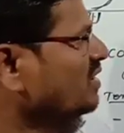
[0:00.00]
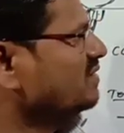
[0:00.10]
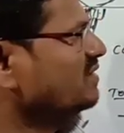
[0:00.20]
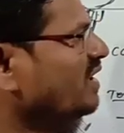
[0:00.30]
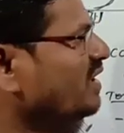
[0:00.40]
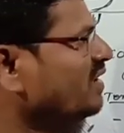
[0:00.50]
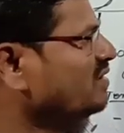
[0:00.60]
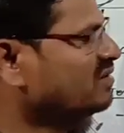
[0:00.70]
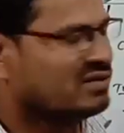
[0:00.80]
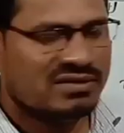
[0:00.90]
Zn
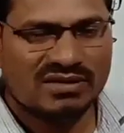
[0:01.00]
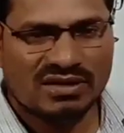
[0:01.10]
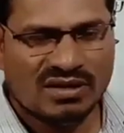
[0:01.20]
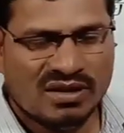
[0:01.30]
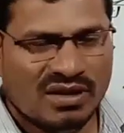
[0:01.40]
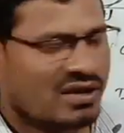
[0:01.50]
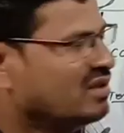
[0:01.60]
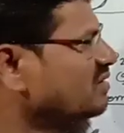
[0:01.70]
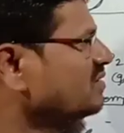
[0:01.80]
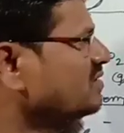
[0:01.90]

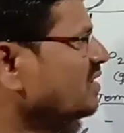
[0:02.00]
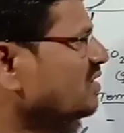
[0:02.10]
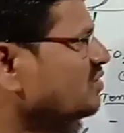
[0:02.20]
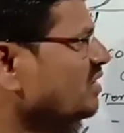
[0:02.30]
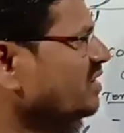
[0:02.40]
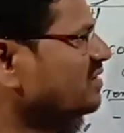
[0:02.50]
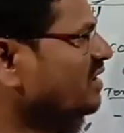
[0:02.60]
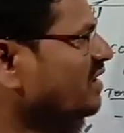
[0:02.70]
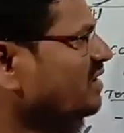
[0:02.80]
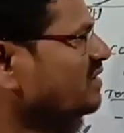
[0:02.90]

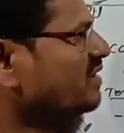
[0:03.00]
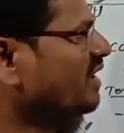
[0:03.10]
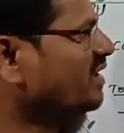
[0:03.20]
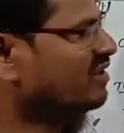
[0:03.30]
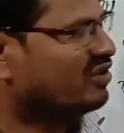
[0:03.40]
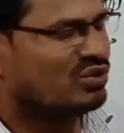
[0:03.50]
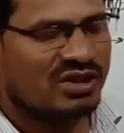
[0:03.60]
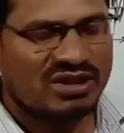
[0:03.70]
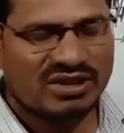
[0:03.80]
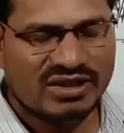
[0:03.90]
is added into the
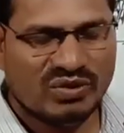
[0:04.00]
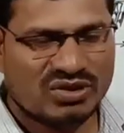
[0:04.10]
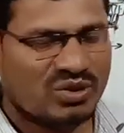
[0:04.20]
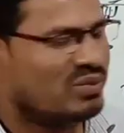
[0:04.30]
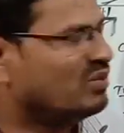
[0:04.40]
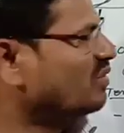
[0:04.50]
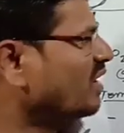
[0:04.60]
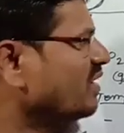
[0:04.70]
CuSO4,